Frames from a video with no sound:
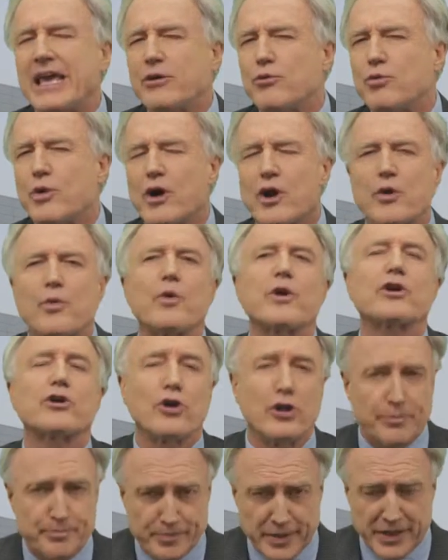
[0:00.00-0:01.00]
what are
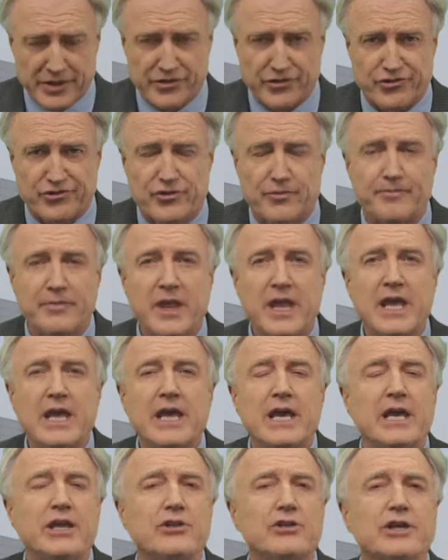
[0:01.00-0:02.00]
called bitters.
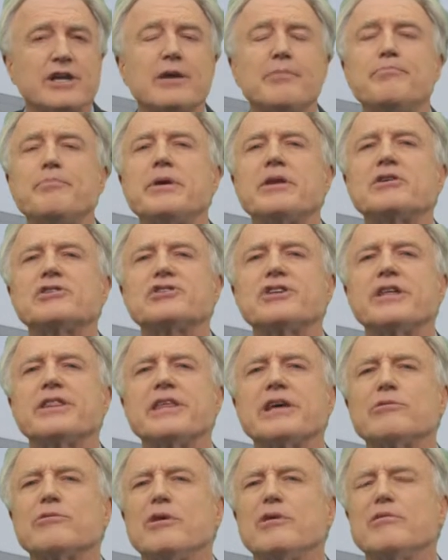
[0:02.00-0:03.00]
You look at bitters and you
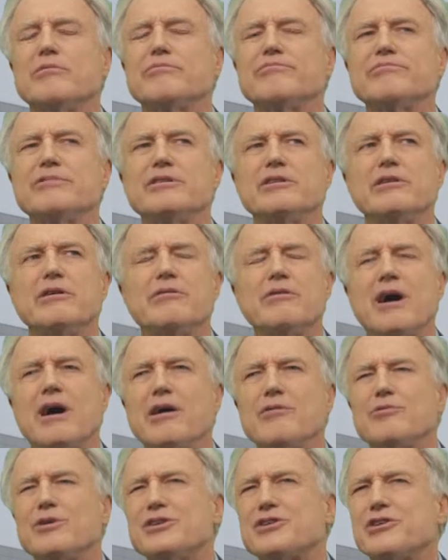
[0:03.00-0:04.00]
think, well, you know,
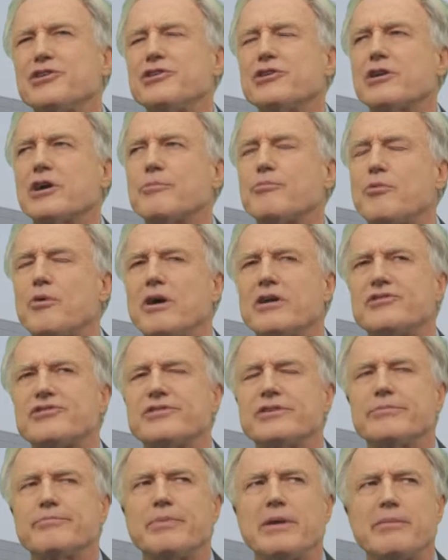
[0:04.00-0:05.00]
I went to Europe
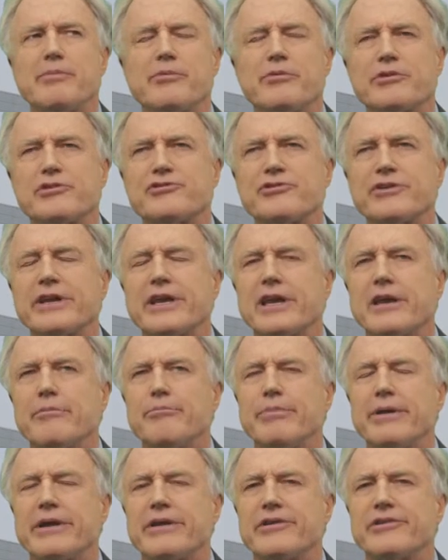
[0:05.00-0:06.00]
once and people were
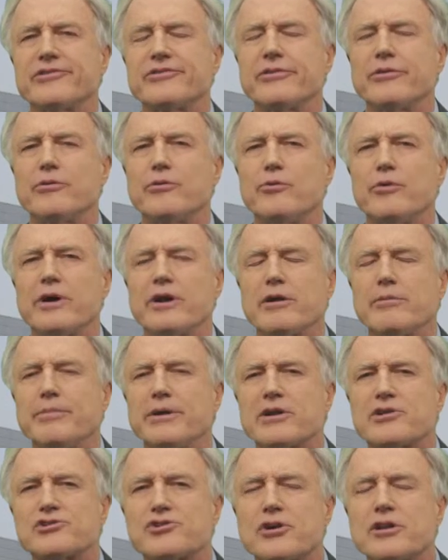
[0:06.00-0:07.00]
drinking bitters, and what are
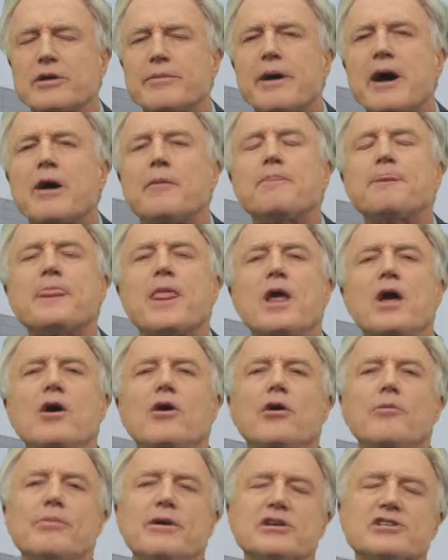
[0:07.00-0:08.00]
bitters all about?
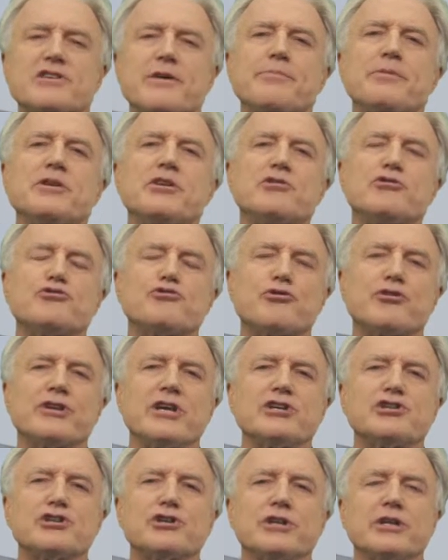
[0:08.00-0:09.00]
Well, bitters have been used
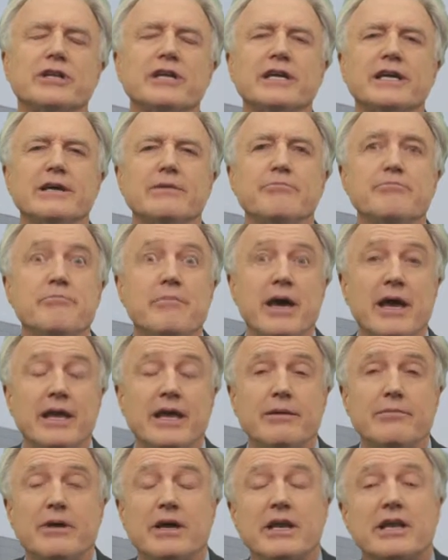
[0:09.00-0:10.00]
traditionally in
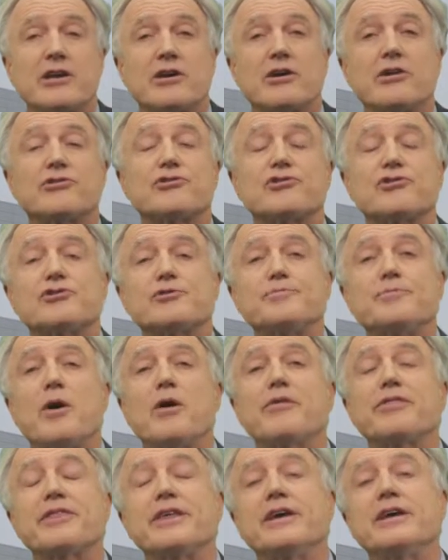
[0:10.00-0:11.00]
many, many cultures,
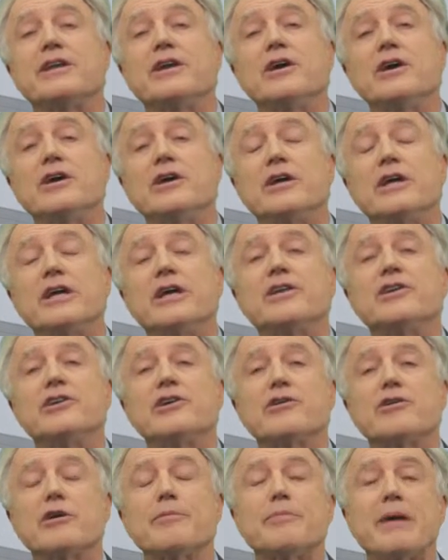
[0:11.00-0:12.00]
both in
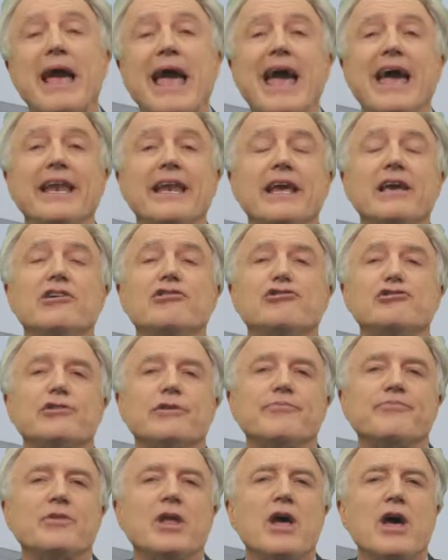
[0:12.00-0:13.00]
Europe and
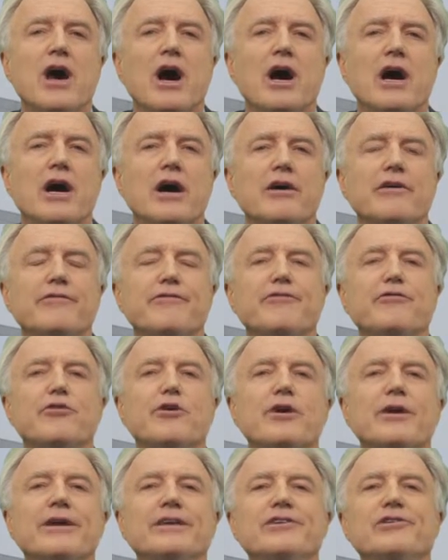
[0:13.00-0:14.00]
Asia,
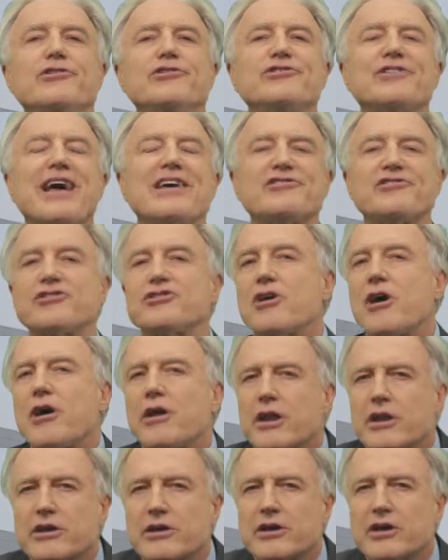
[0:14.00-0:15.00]
for use as a
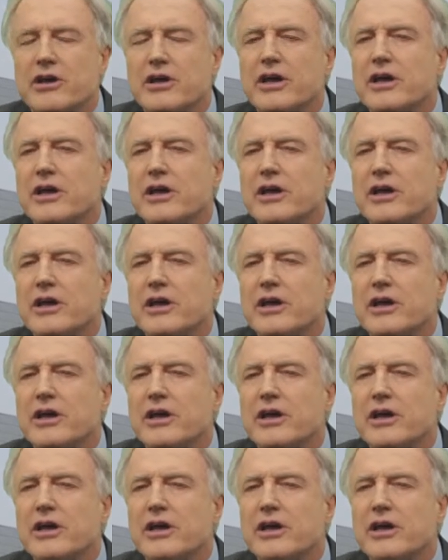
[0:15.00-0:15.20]
tonic